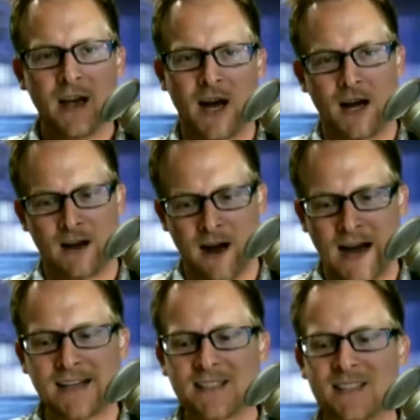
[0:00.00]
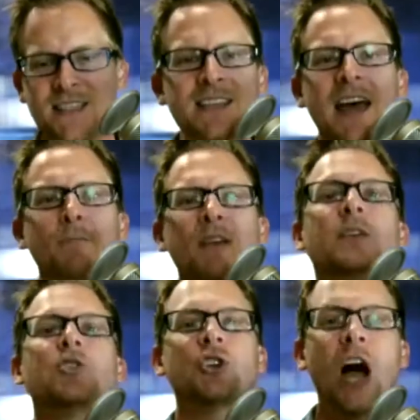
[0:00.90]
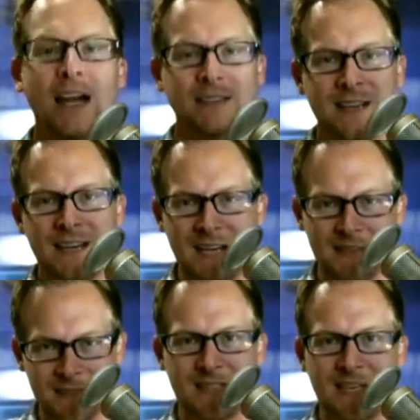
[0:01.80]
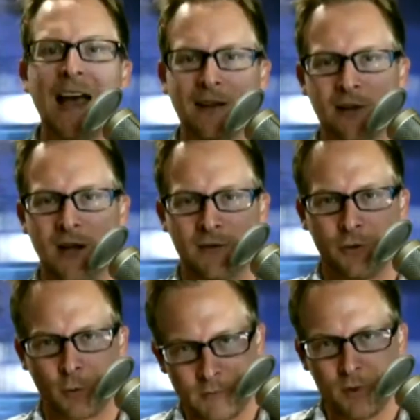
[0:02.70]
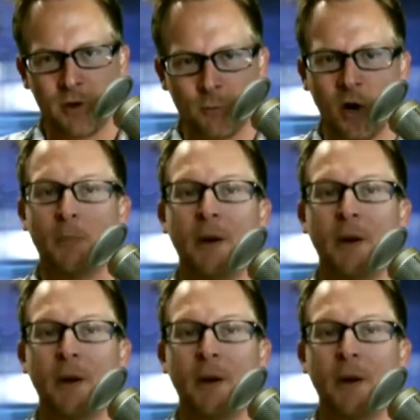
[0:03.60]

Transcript: Uh, I could see that being shot in the style of the rebooted world,